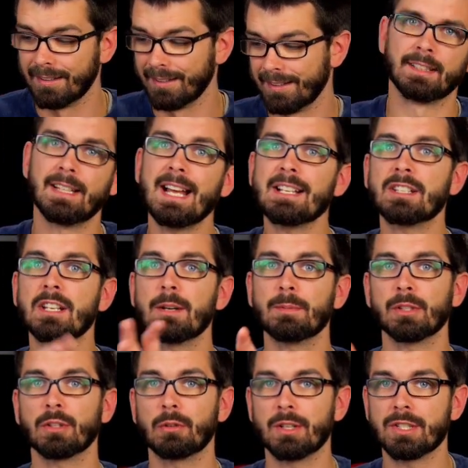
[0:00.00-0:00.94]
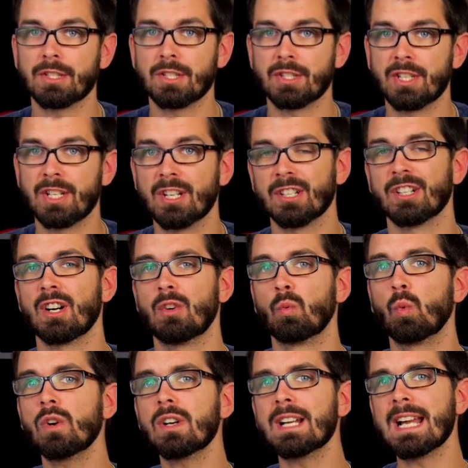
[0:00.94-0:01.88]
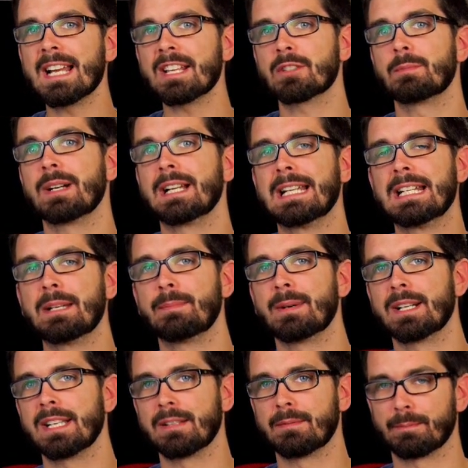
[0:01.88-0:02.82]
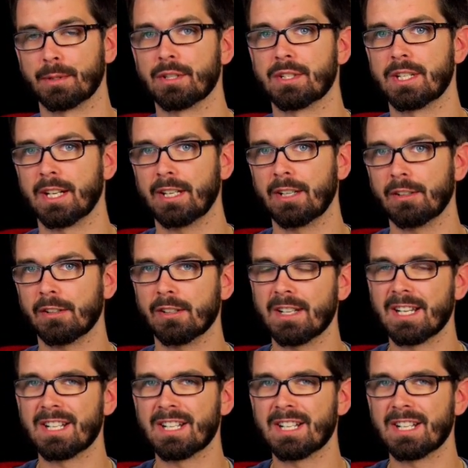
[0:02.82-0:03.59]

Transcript: The last couple of questions here weren't asked by anybody in particular.